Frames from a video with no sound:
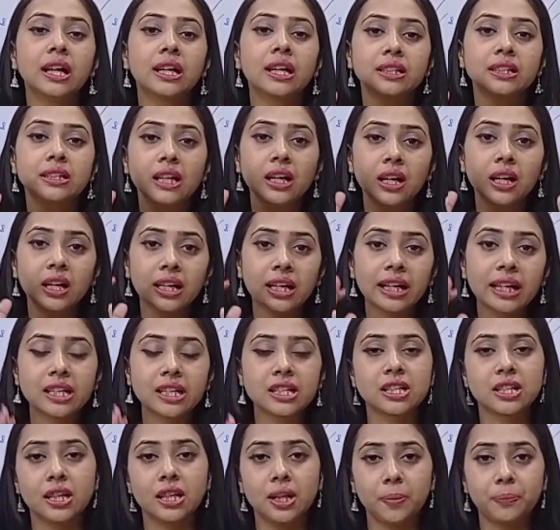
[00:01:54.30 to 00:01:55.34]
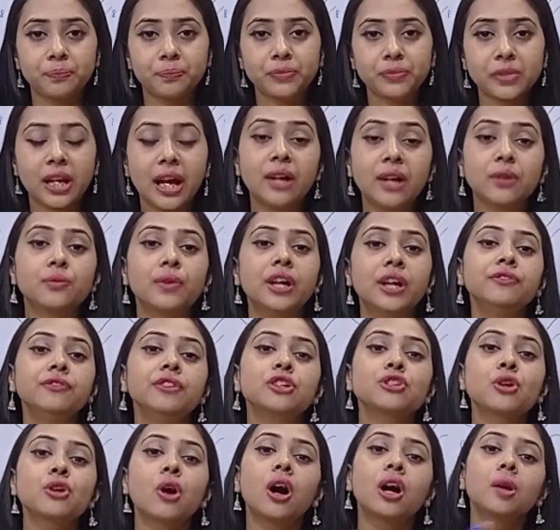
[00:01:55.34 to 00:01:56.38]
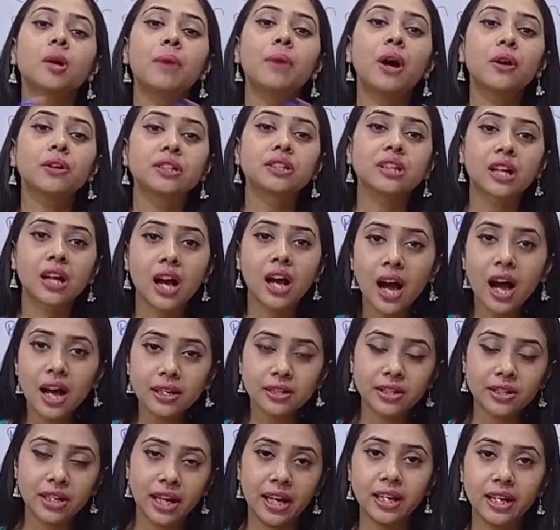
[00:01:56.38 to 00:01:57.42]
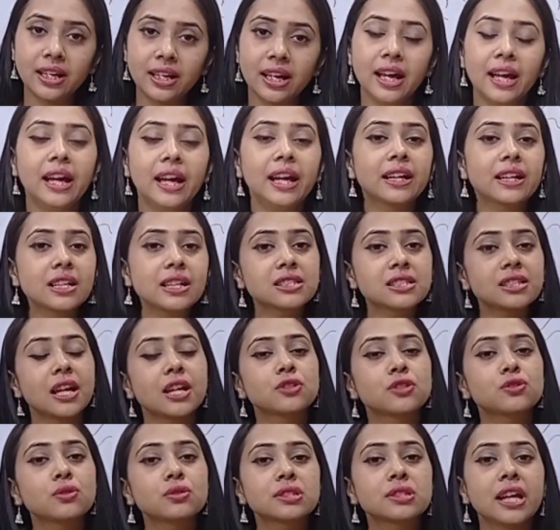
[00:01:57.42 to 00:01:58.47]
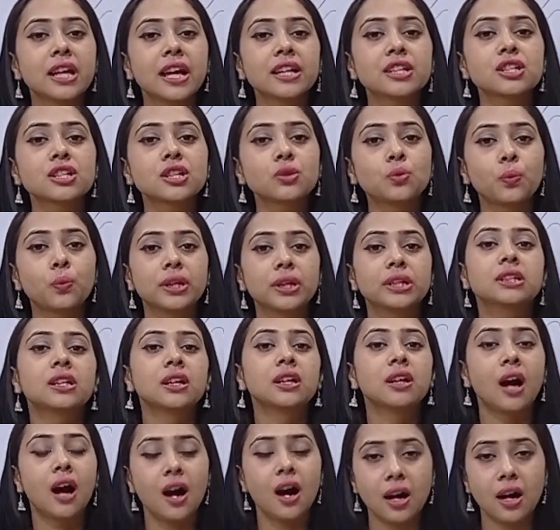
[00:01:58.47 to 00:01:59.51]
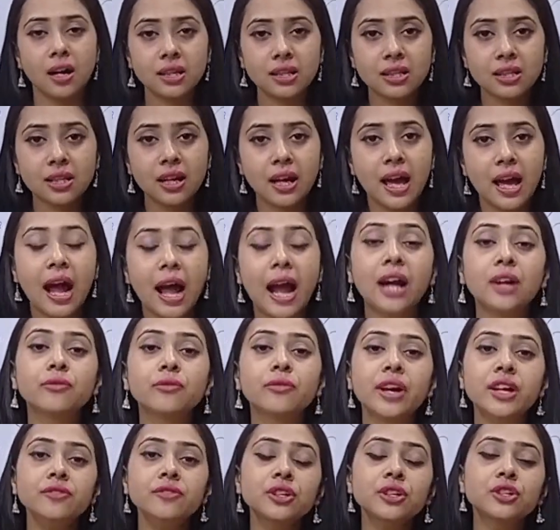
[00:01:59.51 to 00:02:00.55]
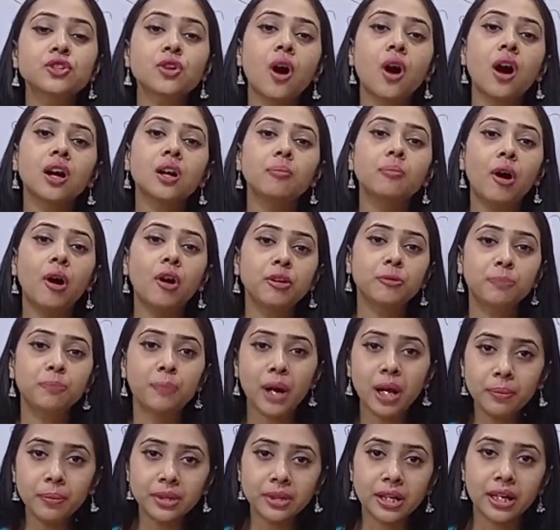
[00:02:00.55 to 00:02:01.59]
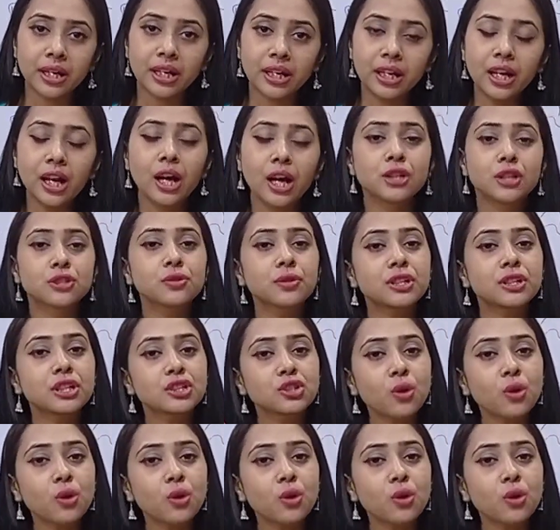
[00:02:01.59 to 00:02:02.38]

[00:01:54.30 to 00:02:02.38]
the kidney, and when we talk about the cardiac, it is associated with heart, and when we talk about pulmonary, so it is